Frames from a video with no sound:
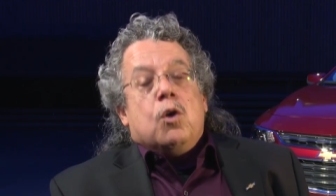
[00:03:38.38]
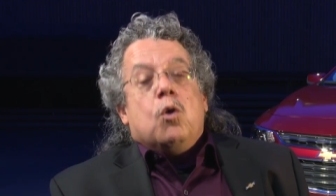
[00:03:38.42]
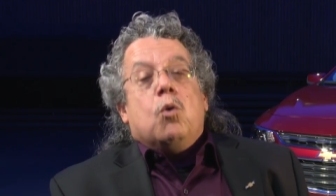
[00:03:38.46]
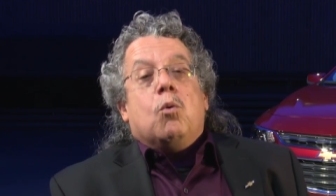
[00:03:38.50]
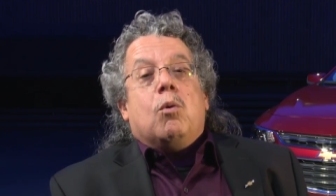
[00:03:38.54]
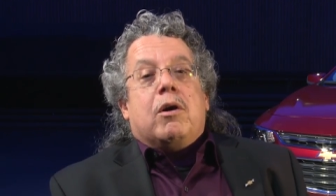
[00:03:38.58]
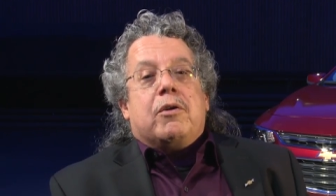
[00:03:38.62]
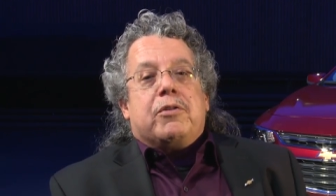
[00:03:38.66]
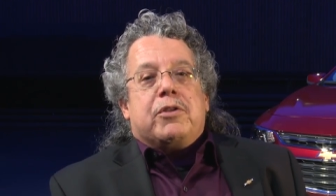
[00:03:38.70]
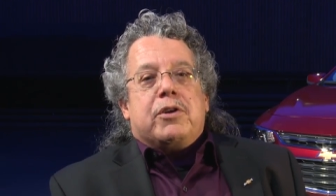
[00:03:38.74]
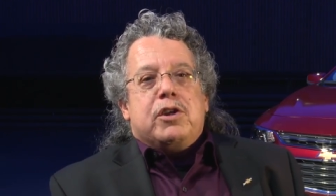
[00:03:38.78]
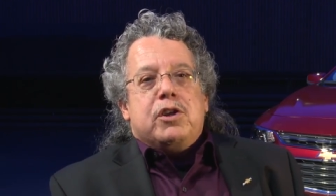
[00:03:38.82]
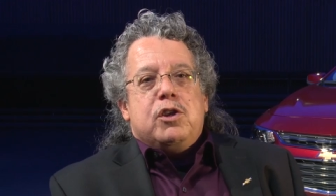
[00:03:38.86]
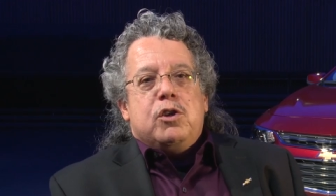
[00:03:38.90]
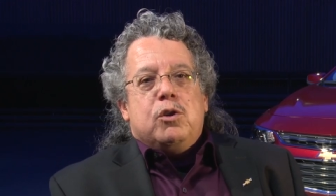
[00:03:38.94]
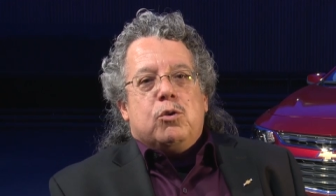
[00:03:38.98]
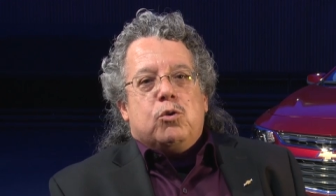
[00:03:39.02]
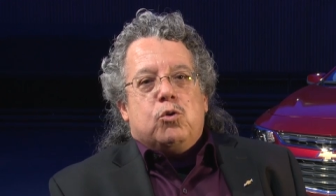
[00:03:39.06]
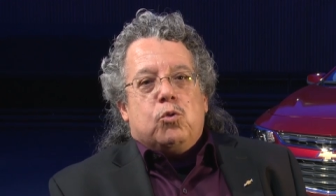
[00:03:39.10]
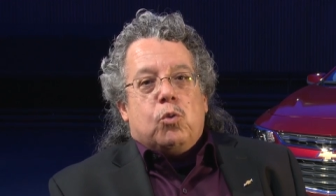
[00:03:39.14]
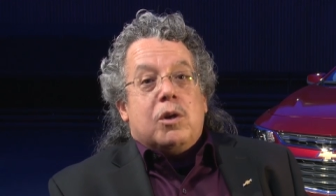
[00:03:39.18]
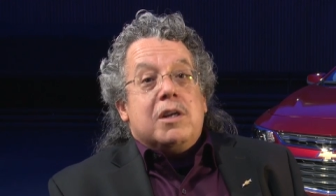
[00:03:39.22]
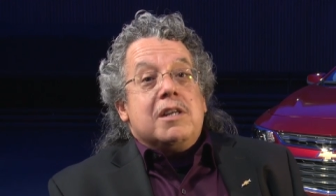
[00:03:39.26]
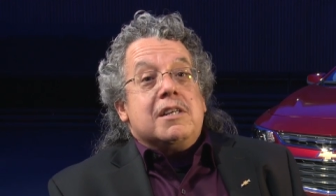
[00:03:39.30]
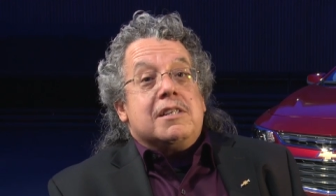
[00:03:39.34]
While the new
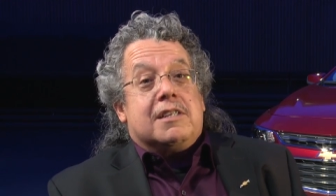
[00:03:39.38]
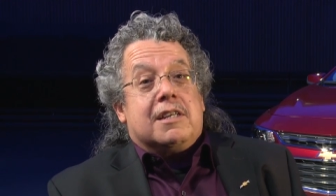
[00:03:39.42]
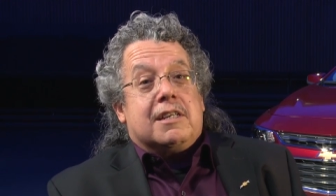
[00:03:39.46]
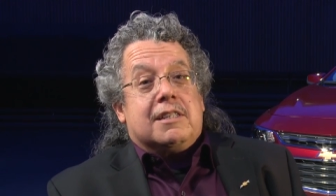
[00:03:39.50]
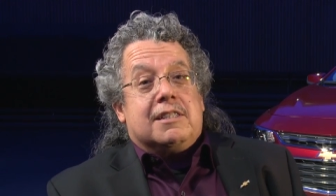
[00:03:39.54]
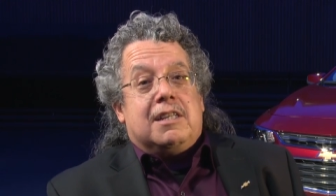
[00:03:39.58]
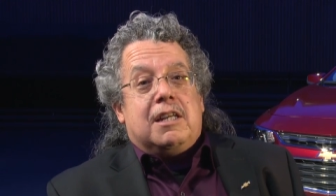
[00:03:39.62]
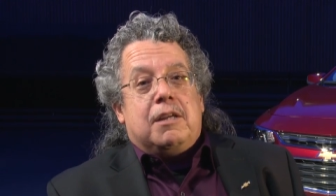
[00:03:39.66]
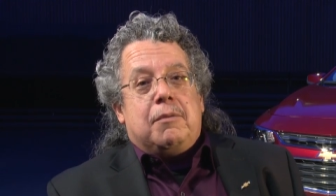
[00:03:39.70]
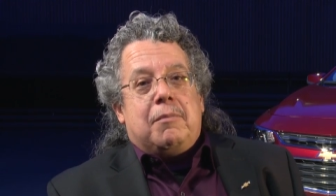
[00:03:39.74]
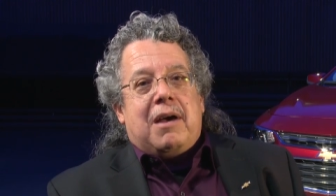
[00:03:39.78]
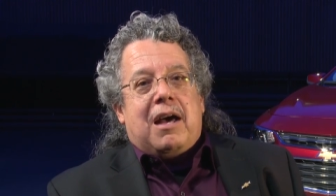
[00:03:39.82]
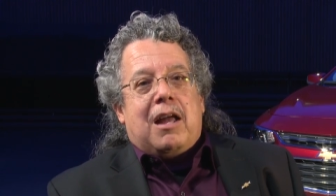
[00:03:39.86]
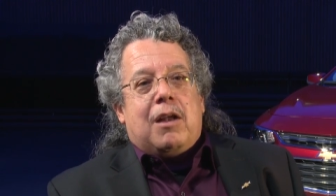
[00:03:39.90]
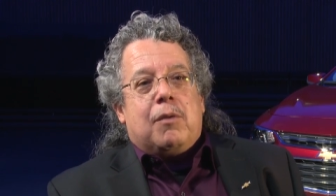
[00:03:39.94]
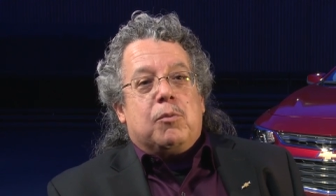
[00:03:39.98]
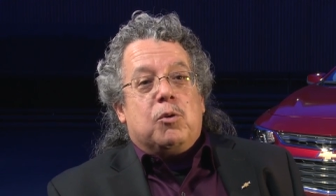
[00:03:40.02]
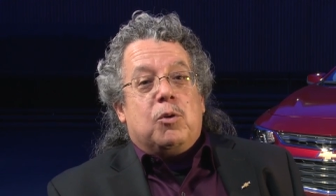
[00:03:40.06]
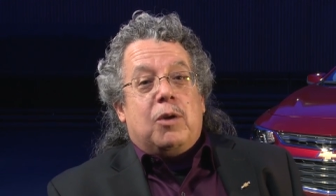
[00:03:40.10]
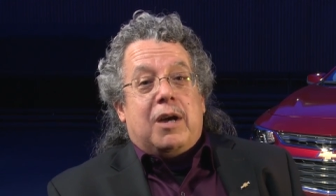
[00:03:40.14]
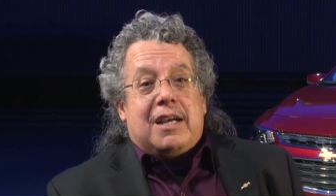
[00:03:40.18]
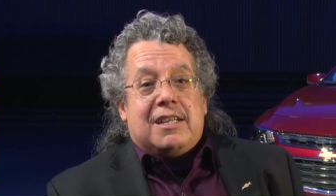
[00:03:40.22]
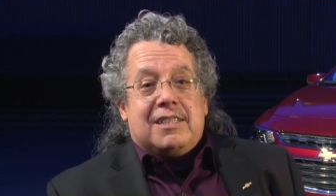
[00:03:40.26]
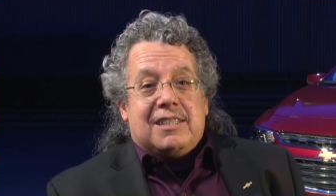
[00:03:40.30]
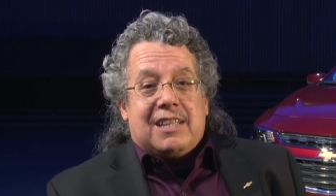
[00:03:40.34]
2016
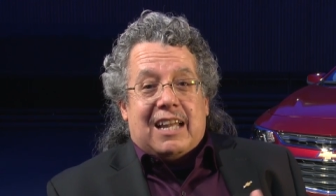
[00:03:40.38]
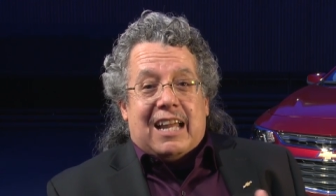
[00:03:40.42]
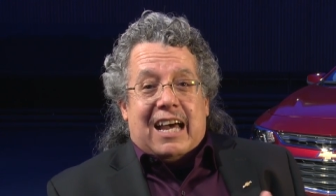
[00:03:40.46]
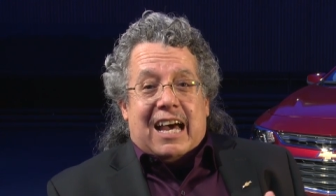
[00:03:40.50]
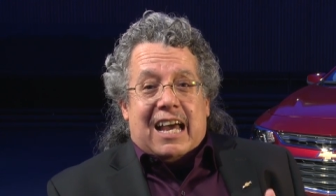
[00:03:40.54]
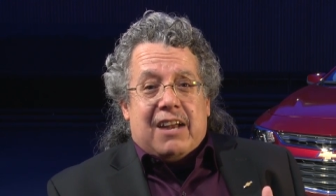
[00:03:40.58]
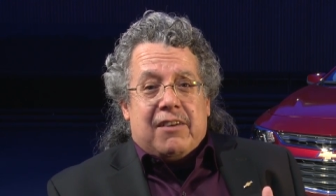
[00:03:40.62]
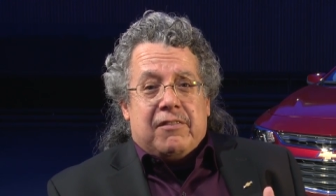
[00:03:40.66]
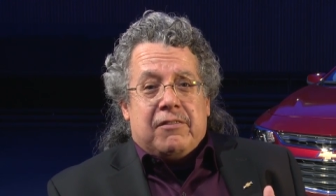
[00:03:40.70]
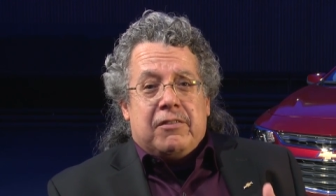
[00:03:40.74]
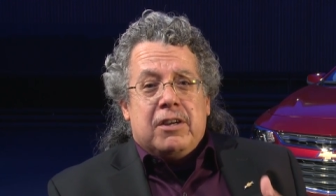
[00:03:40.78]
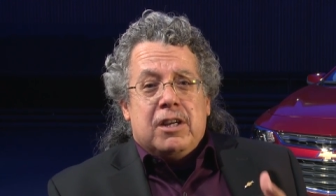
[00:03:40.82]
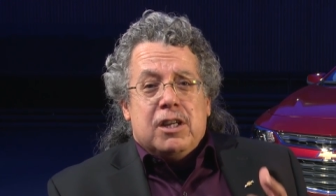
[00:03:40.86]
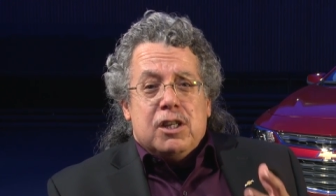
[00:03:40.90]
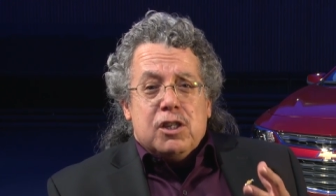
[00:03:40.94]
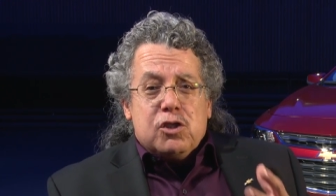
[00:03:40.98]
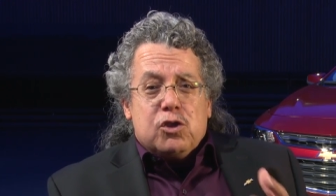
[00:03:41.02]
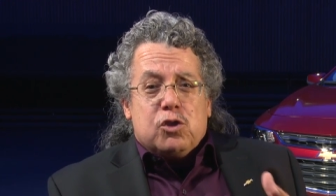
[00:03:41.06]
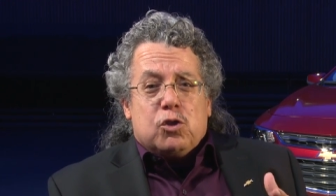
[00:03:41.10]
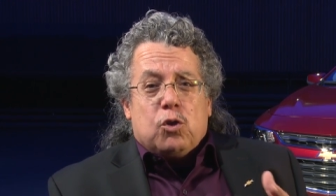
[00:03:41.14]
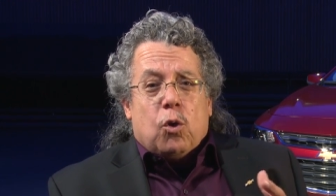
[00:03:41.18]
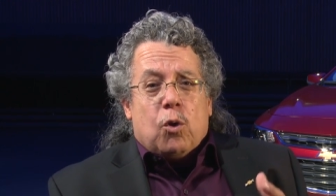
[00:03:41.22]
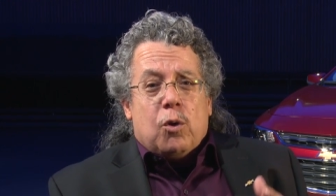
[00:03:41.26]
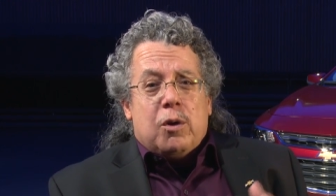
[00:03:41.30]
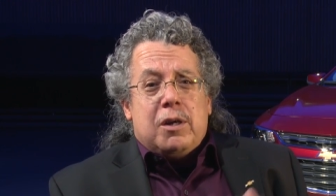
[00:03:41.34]
Malibu has a lot of
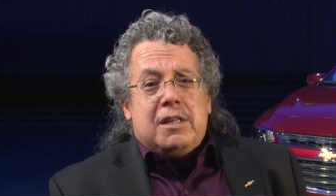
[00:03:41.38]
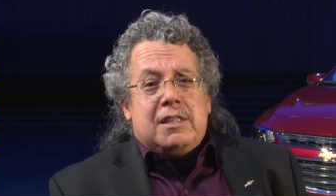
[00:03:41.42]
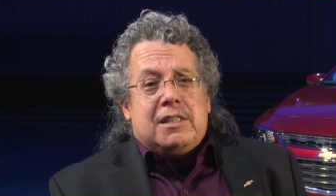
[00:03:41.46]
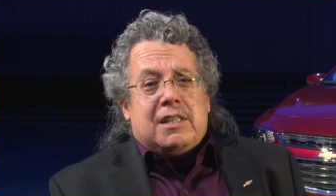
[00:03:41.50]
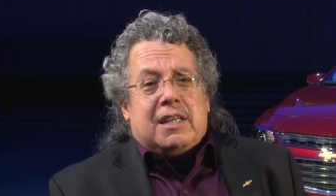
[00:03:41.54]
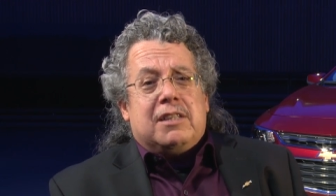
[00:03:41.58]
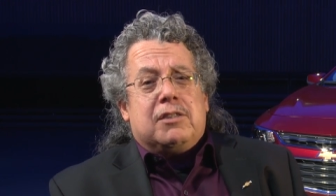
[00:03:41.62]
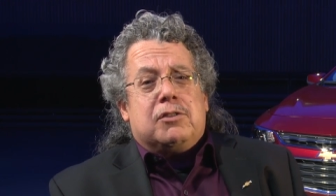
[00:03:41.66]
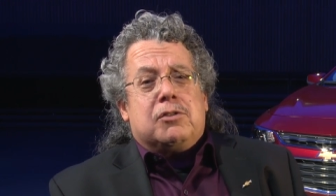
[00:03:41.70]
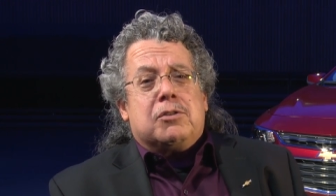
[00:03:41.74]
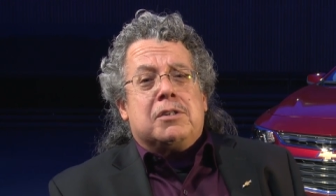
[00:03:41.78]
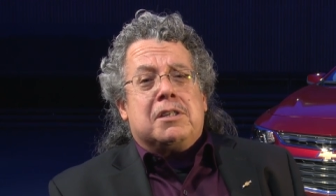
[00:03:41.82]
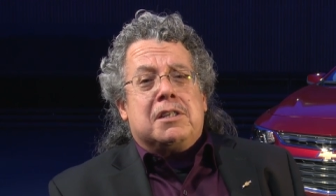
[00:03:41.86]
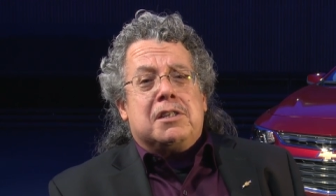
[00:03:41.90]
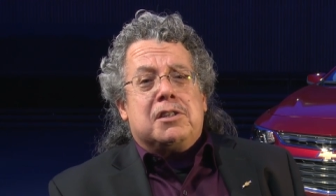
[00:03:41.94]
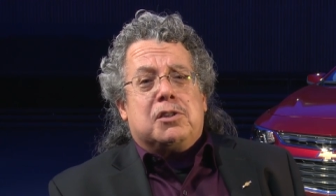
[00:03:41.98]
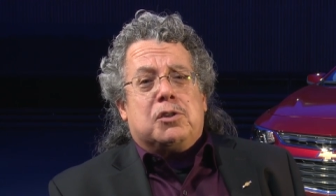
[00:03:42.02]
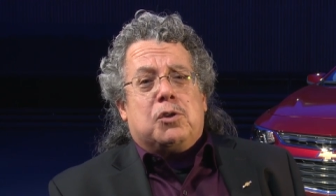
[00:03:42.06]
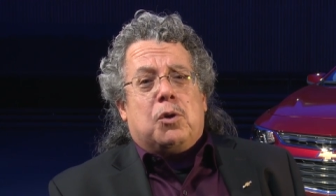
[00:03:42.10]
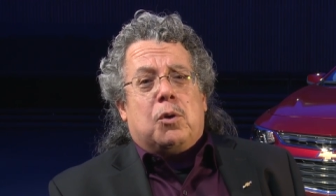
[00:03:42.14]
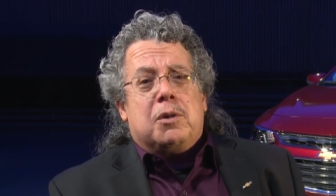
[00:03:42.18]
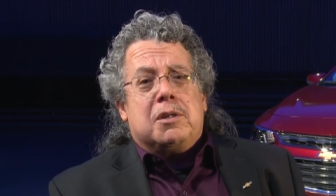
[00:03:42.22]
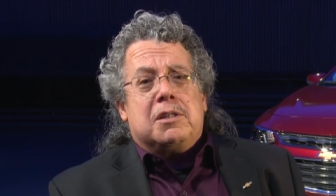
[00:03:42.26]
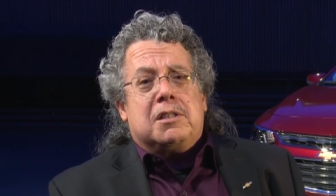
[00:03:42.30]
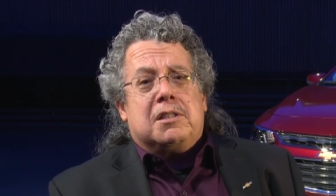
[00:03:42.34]
stories, interesting
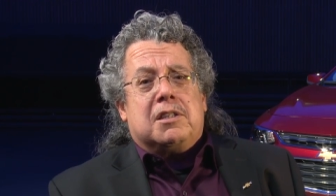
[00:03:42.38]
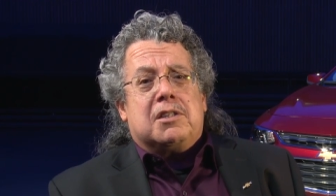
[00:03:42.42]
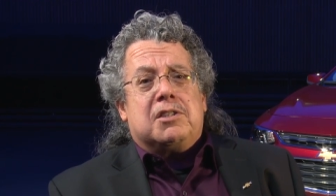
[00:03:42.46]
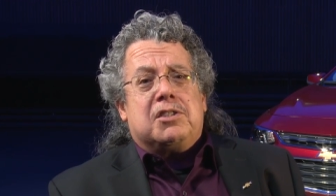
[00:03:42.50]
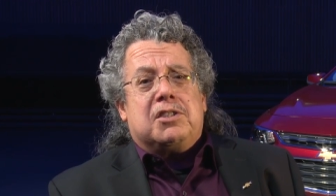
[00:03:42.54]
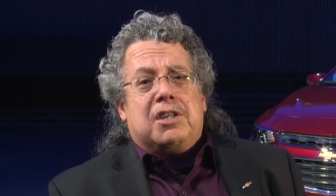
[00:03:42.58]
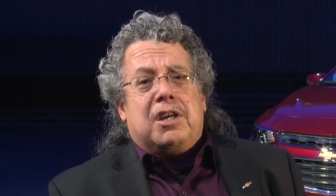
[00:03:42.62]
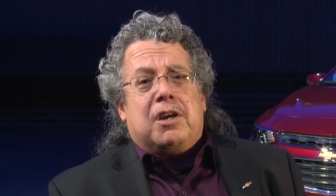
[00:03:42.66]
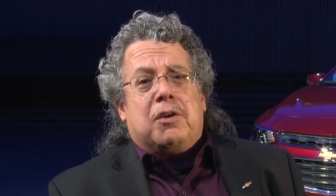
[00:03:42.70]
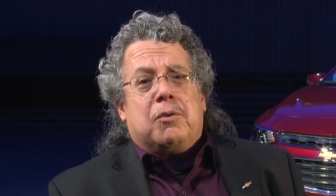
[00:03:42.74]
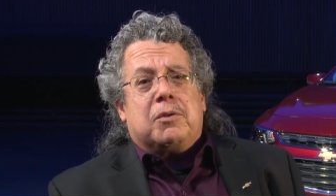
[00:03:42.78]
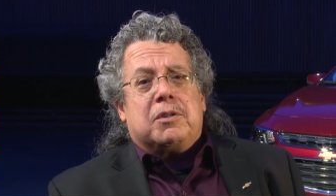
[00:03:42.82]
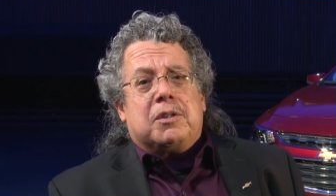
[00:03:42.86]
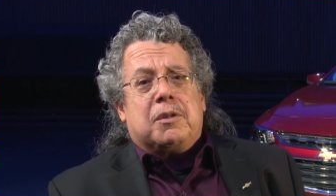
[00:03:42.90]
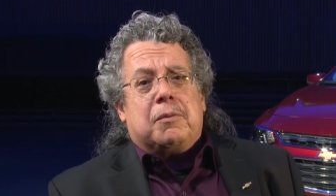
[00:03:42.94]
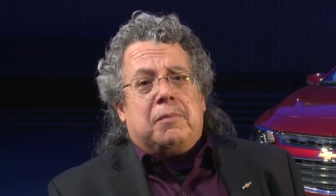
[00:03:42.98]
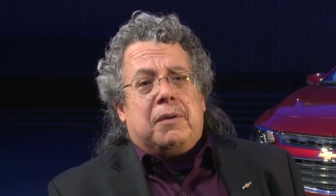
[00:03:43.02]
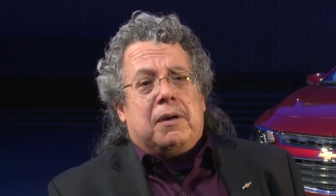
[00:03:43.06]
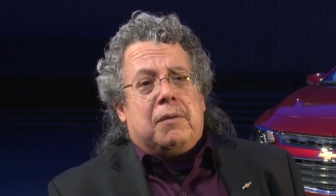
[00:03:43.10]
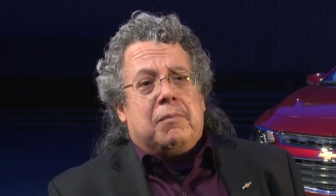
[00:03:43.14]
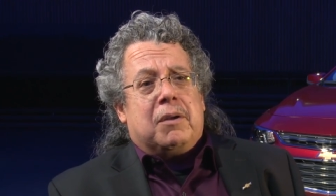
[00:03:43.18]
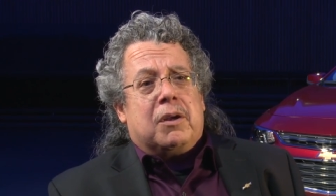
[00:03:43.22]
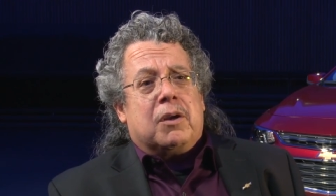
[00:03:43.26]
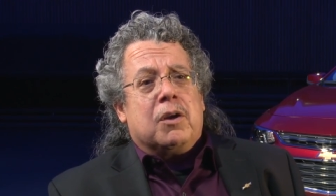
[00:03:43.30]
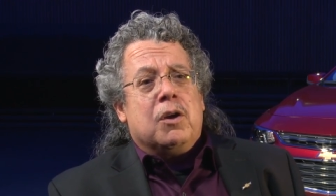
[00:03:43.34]
stories to share with the
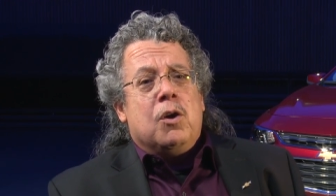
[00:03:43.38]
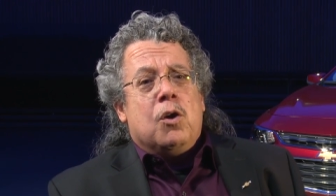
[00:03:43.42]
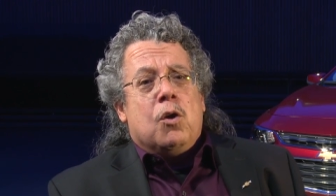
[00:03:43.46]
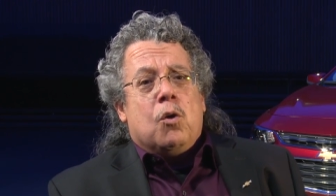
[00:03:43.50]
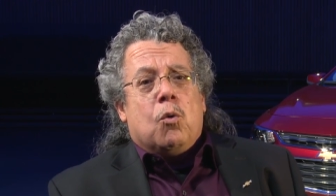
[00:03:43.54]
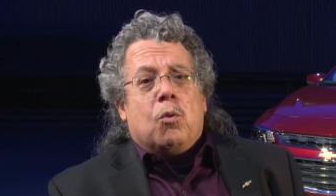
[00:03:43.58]
public,